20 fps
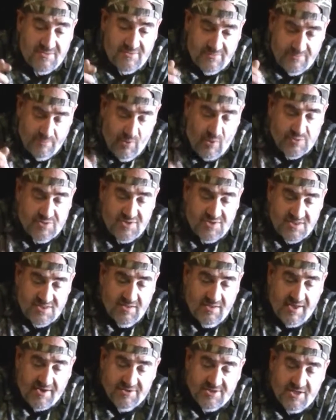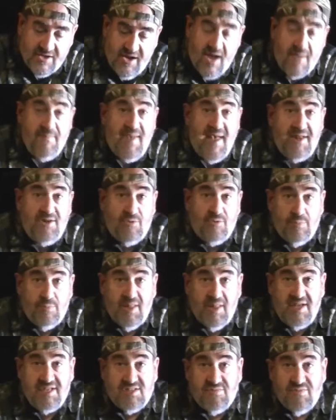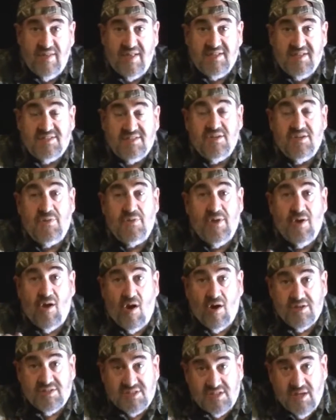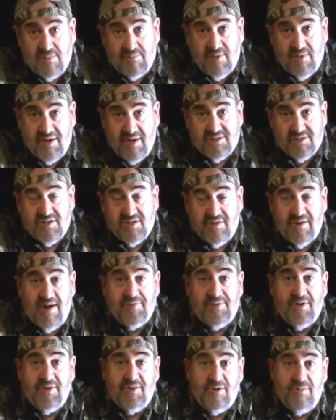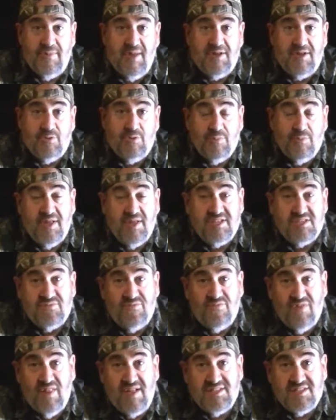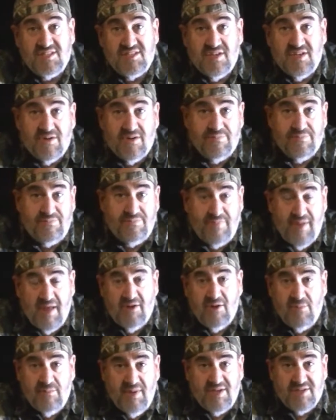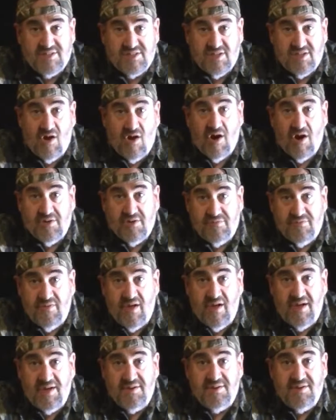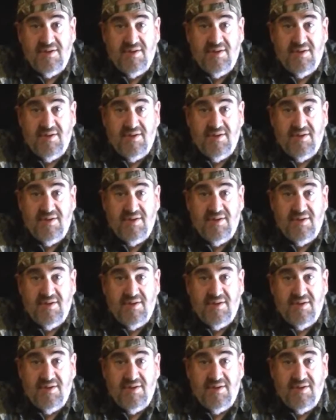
most of these lighters are not made to replace flints. There are some lighters that are out there that are made to replace flints. They're hit or miss. They're hard to find.